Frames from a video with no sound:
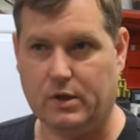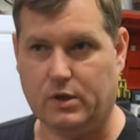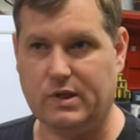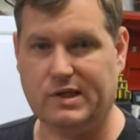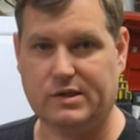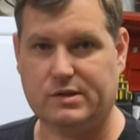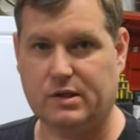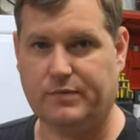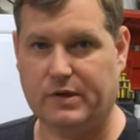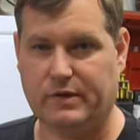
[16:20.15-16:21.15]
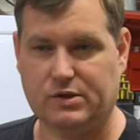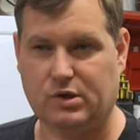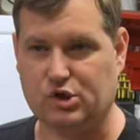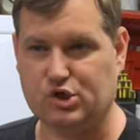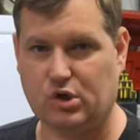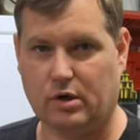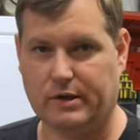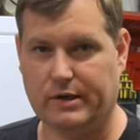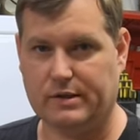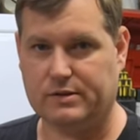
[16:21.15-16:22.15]
You need something that's going to
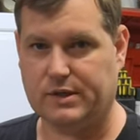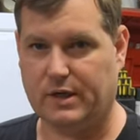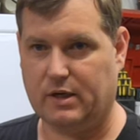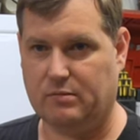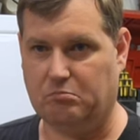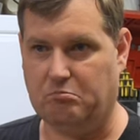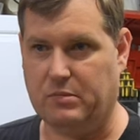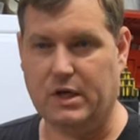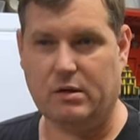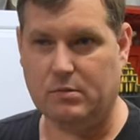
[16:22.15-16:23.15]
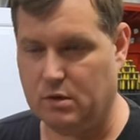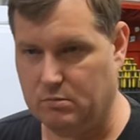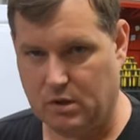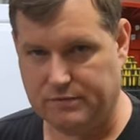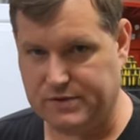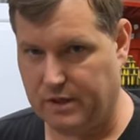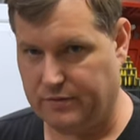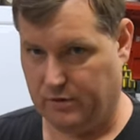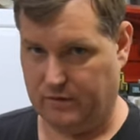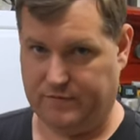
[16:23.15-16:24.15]
start at, say, minimum of,
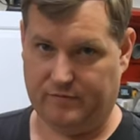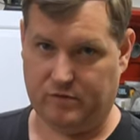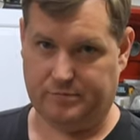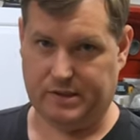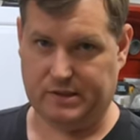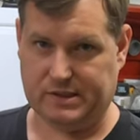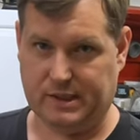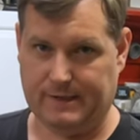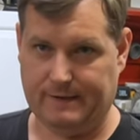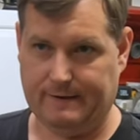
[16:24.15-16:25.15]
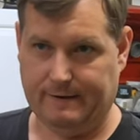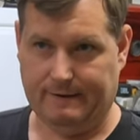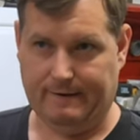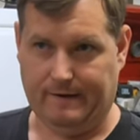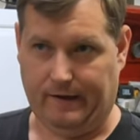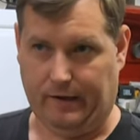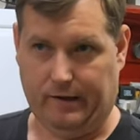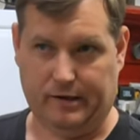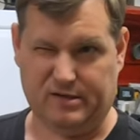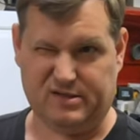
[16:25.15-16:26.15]
say, 3,500 PSI
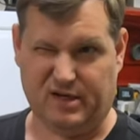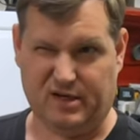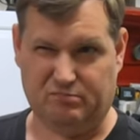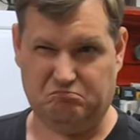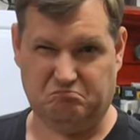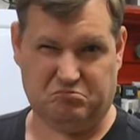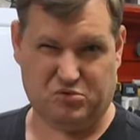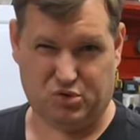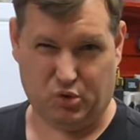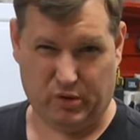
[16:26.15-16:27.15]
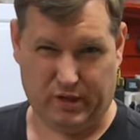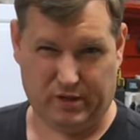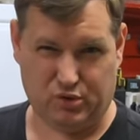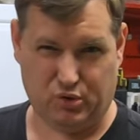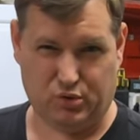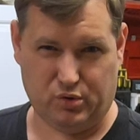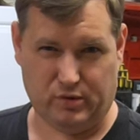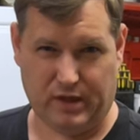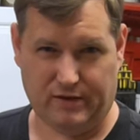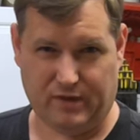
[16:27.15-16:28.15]
and, say, two and a half, two, two
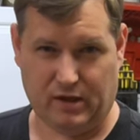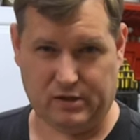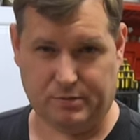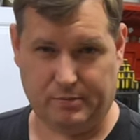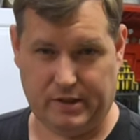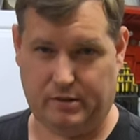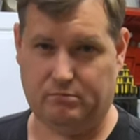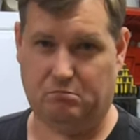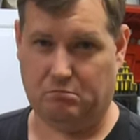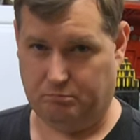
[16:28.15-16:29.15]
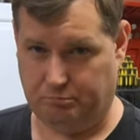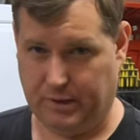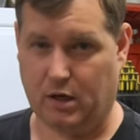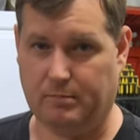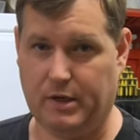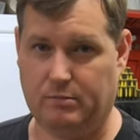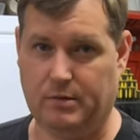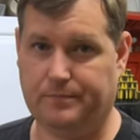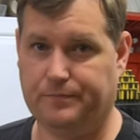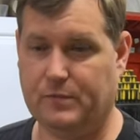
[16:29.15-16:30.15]
and a half gallons per minute, bare minimum.